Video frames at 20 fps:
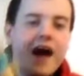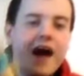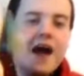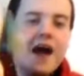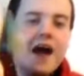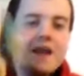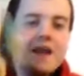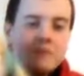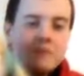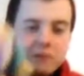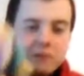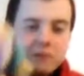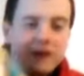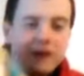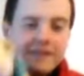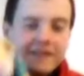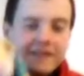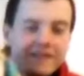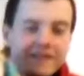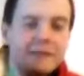and
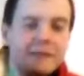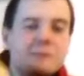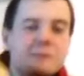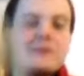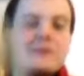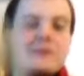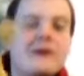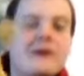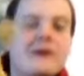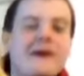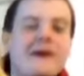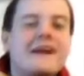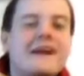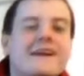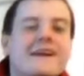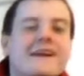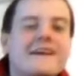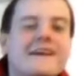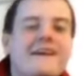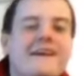Wetty Boy.
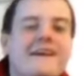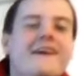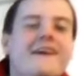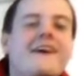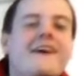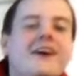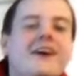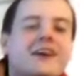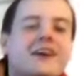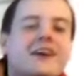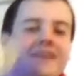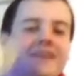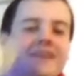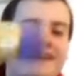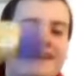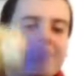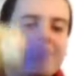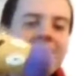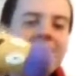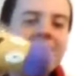Oi!
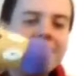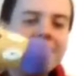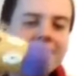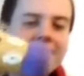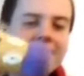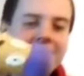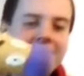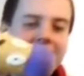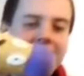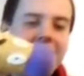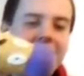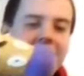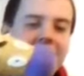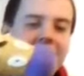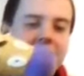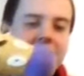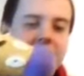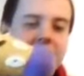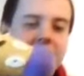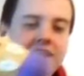I heard that.
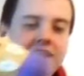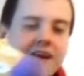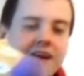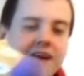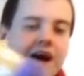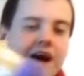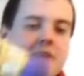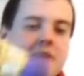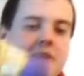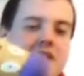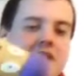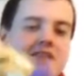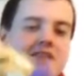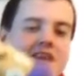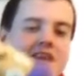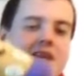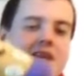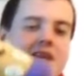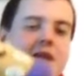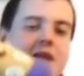Oh,
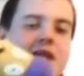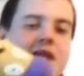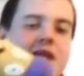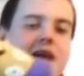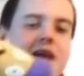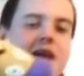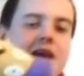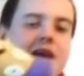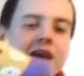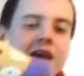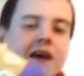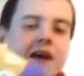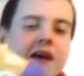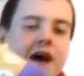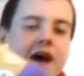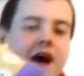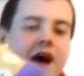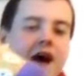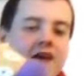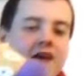sorry.
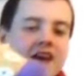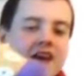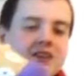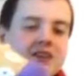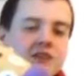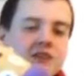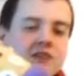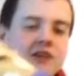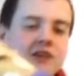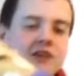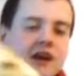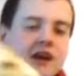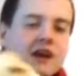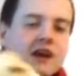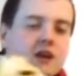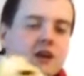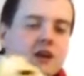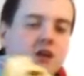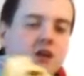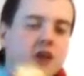Oh, that's
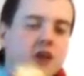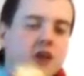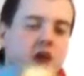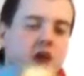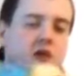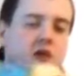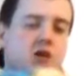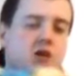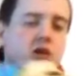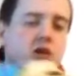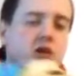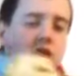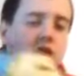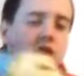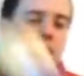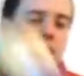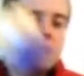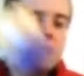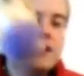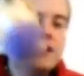okay. Carry on.
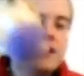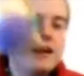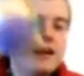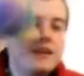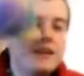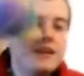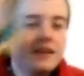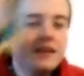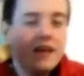Alright